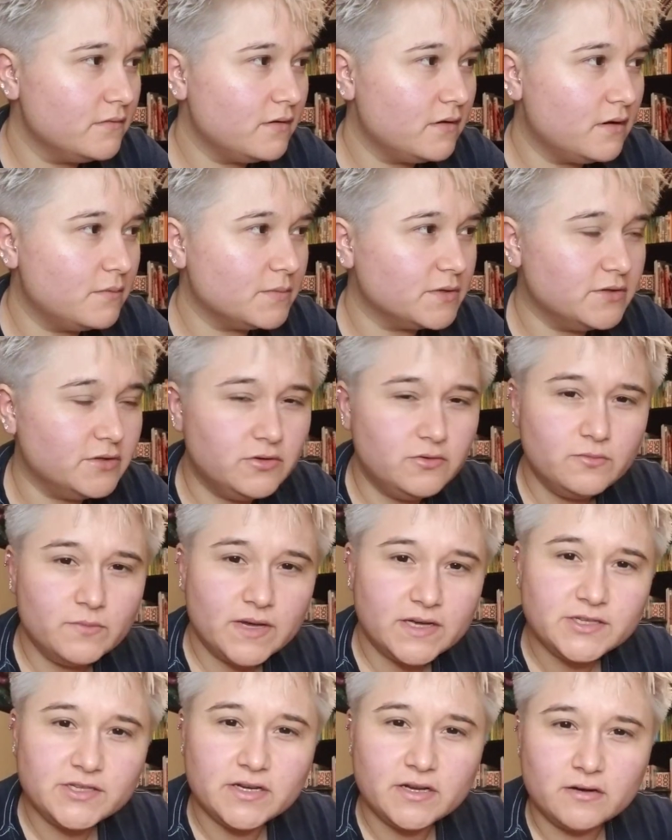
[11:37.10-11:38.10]
I mean, do you
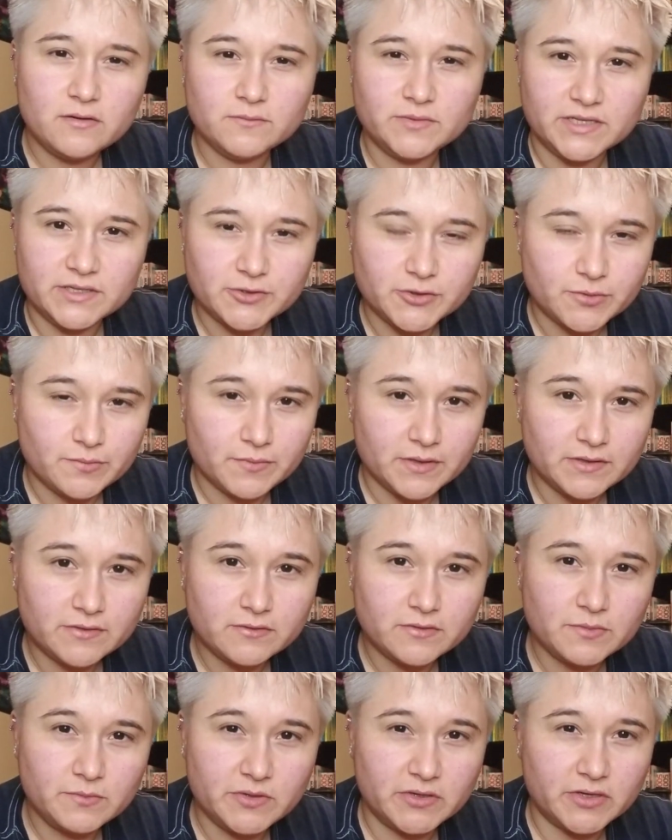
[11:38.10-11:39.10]
imagine how detrimental
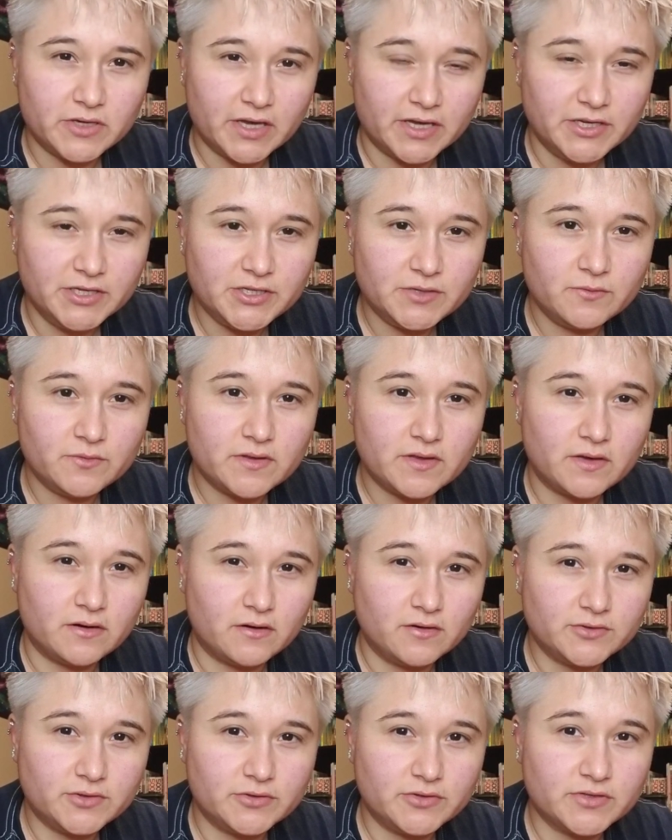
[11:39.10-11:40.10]
communication with that
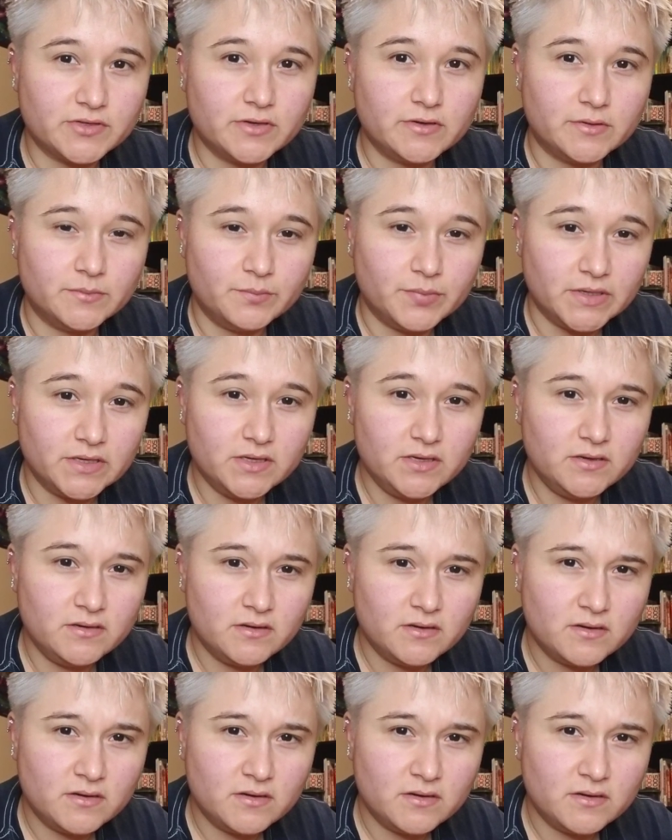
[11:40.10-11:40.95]
alter is going to be?